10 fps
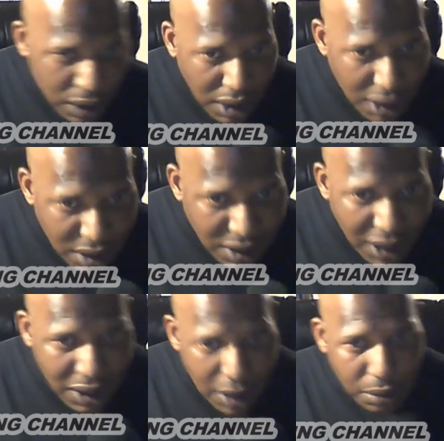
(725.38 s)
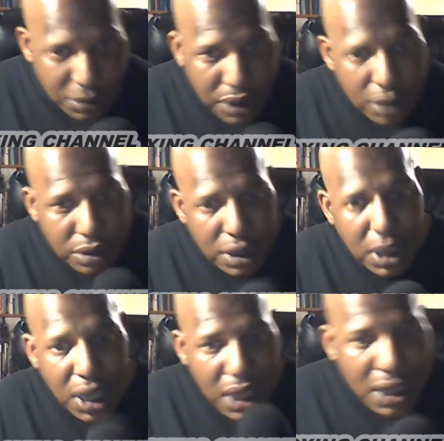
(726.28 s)
and take him seriously
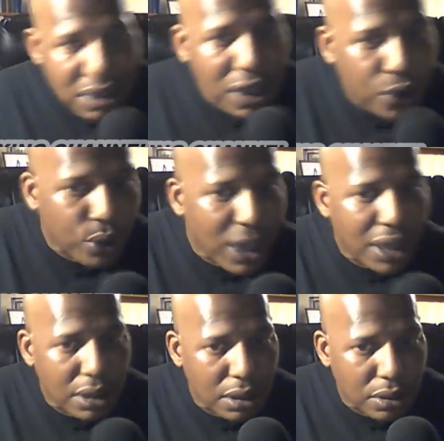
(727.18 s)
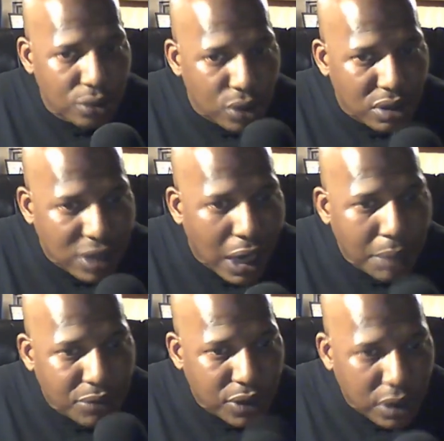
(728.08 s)
as a threat to the
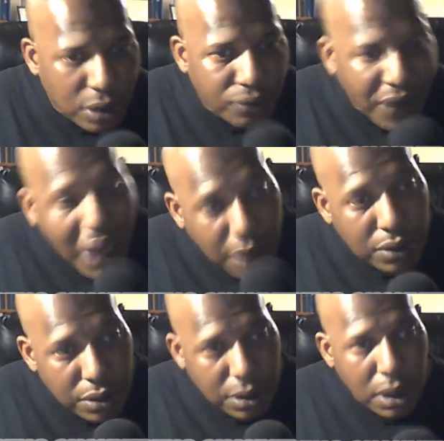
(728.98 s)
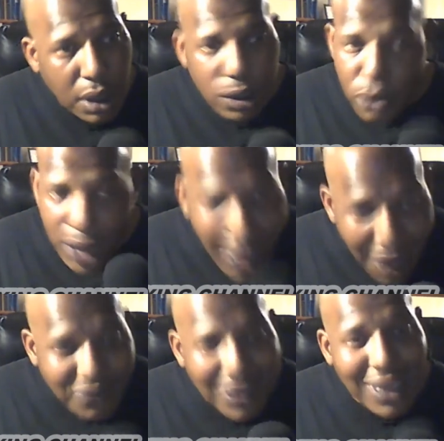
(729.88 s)
top-tier fighters. You have
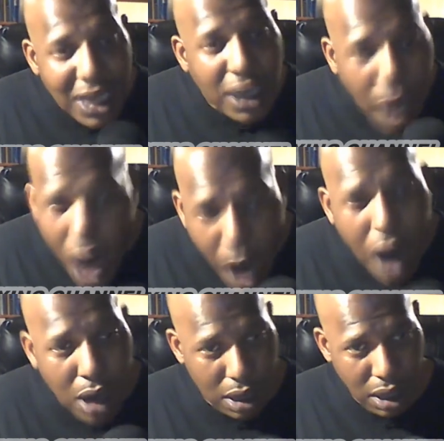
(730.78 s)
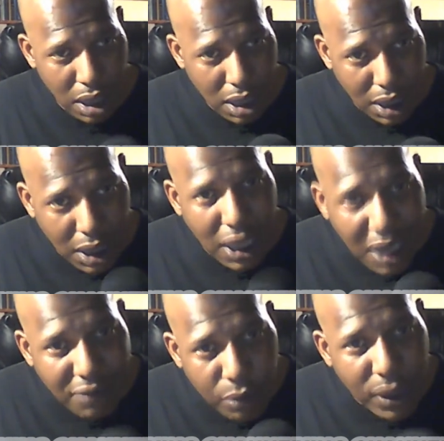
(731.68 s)
to hit hard in the
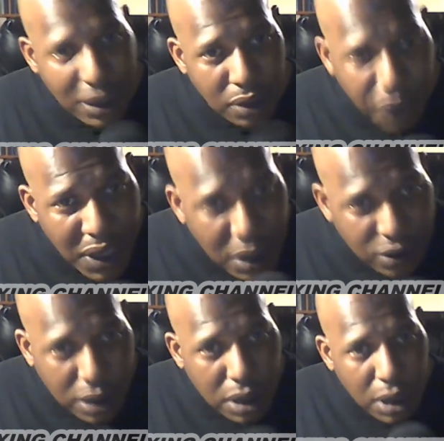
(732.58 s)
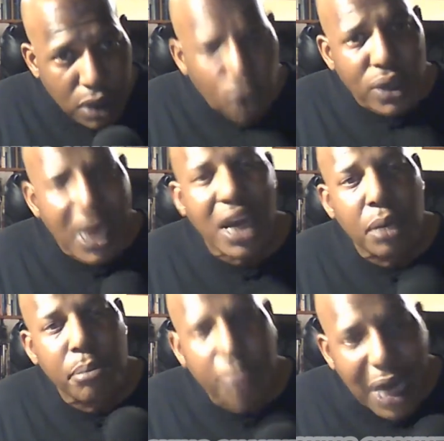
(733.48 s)
heavyweight division. You got to
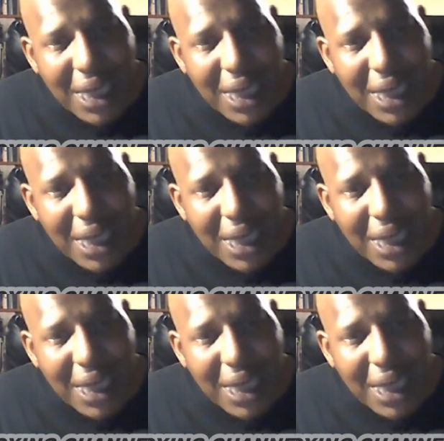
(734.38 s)
make